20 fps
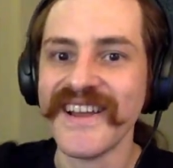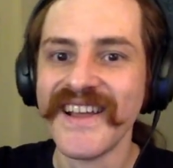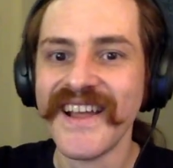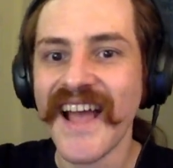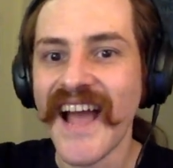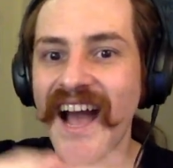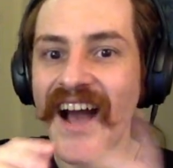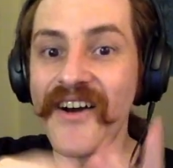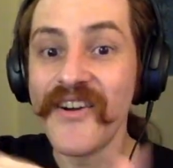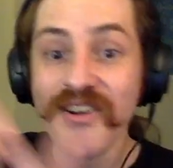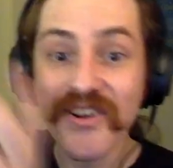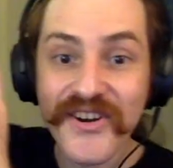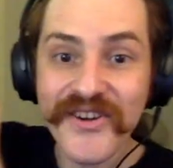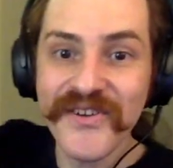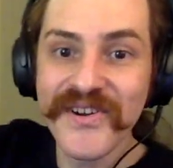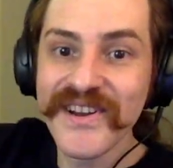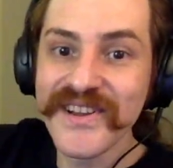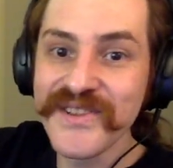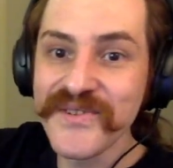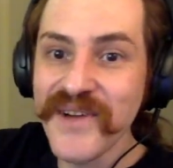how you're
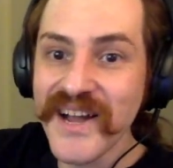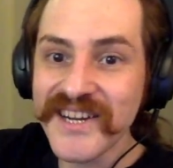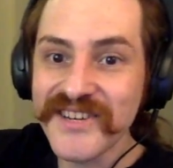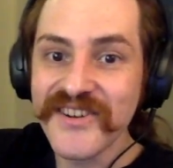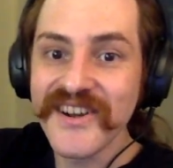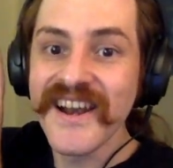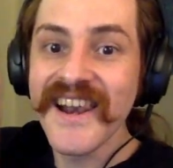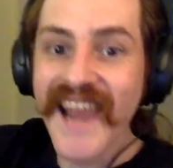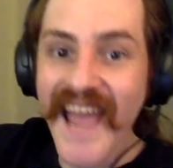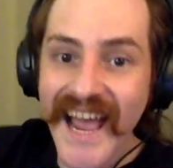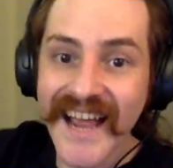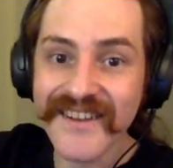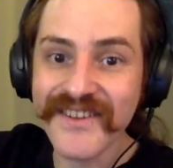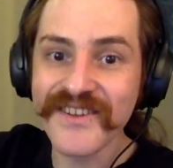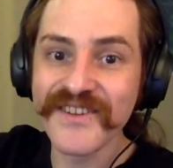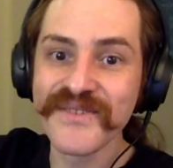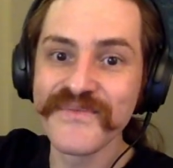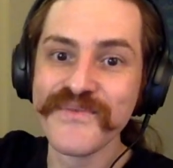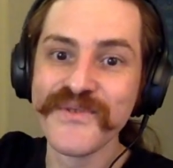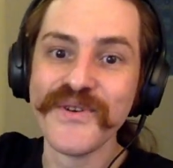going to actually land on
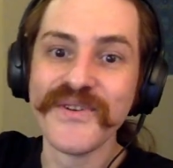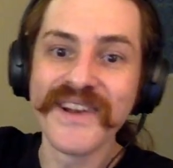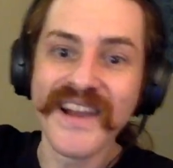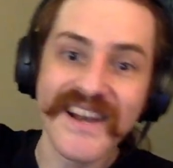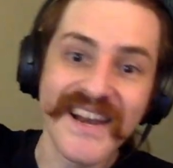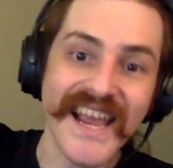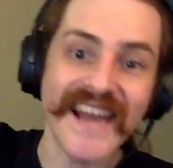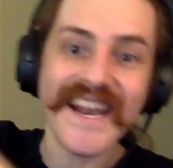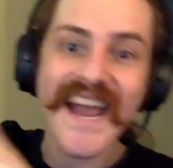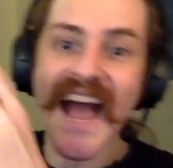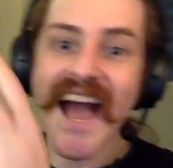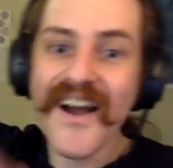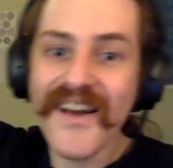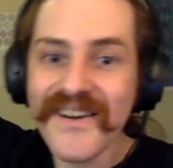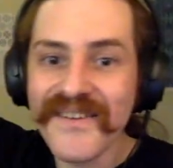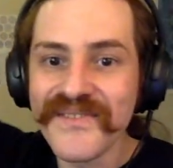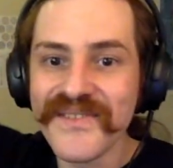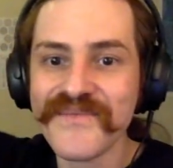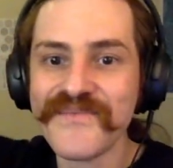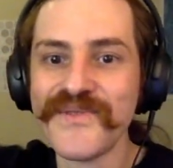the moon and get out
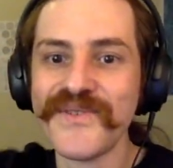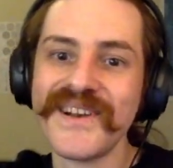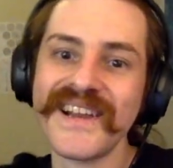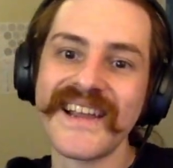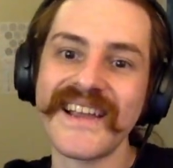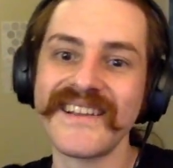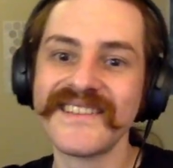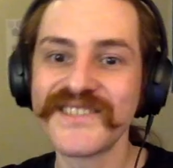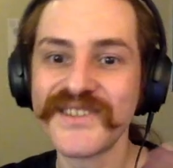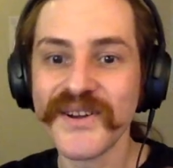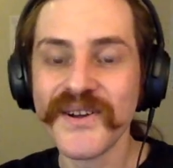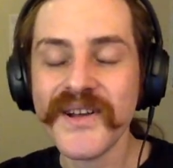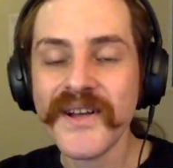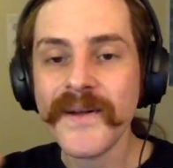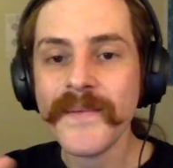of the moon again. So,